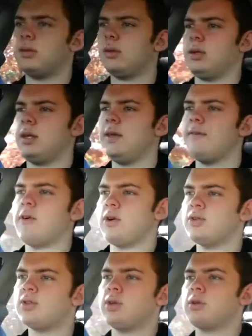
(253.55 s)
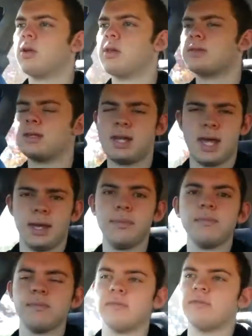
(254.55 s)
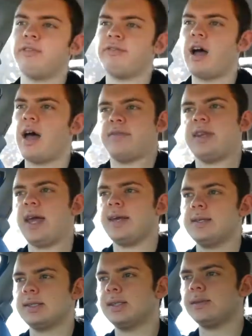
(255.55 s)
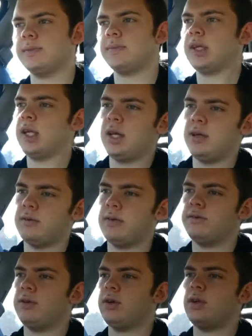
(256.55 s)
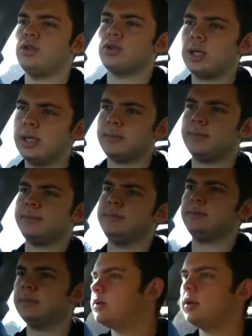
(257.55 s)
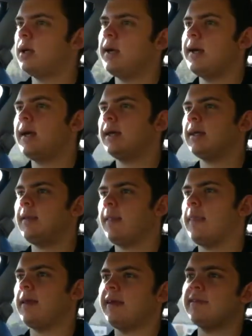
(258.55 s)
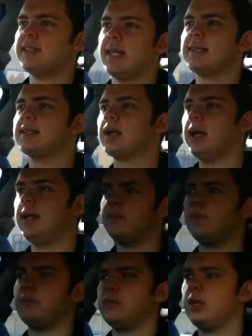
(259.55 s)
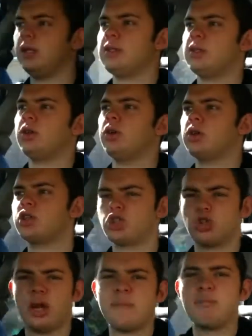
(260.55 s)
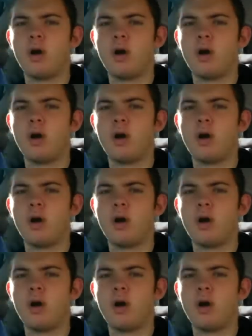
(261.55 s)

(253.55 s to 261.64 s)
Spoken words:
Live on $2 a day for 5 days. Food and drink. It gives insight into extreme